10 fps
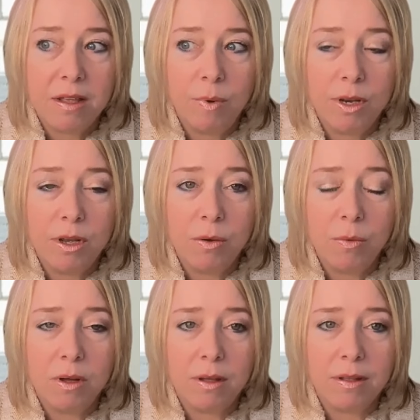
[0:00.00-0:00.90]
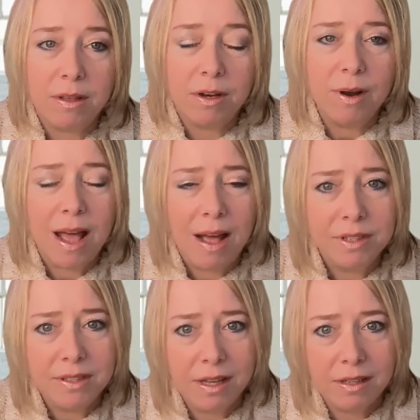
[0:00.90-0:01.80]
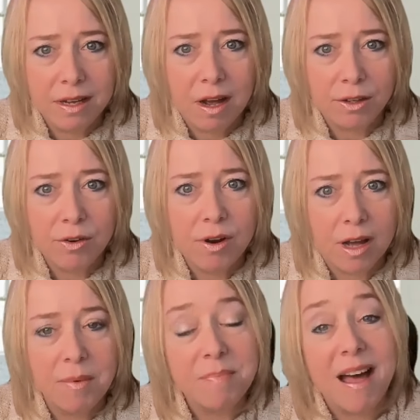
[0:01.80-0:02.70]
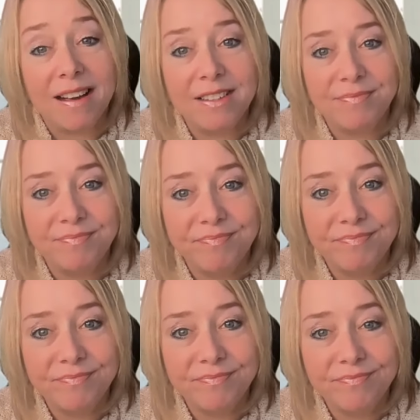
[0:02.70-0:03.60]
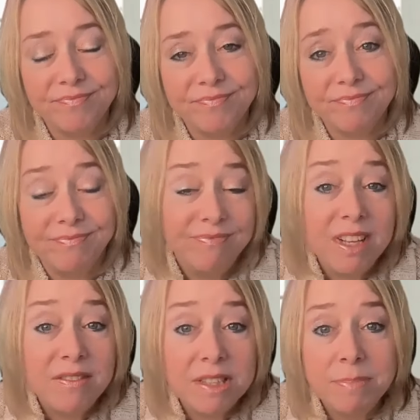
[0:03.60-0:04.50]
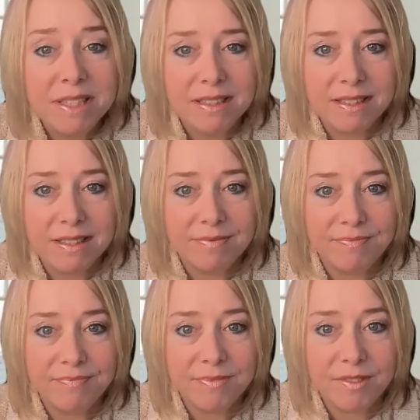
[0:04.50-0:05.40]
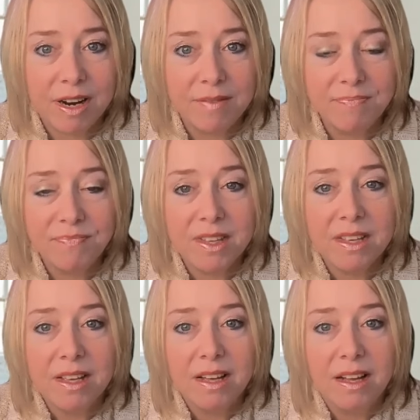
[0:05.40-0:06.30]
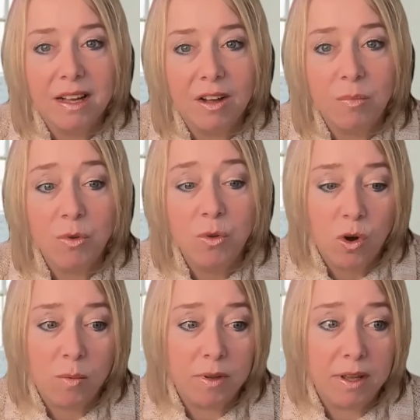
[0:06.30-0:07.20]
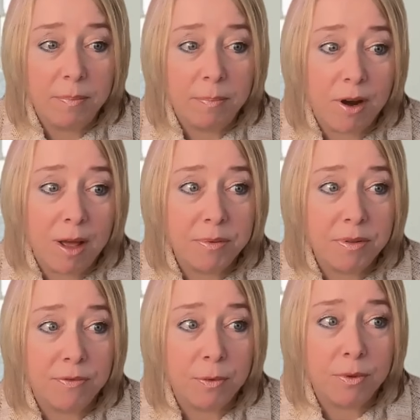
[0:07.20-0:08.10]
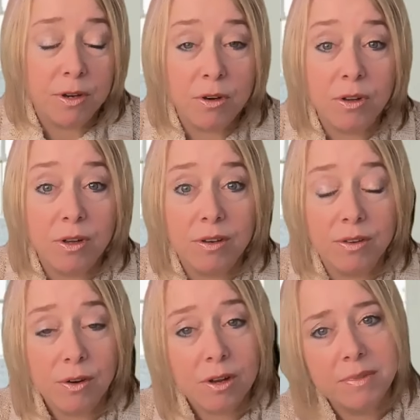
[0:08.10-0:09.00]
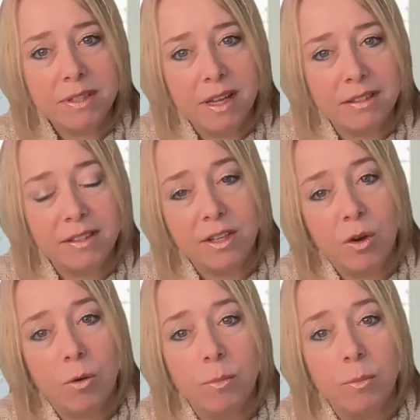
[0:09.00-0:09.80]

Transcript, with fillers: when you you don't have to tell a doctor you're not coming back. None of his business, right? Um, normally, perhaps if it was under good circumstances and you were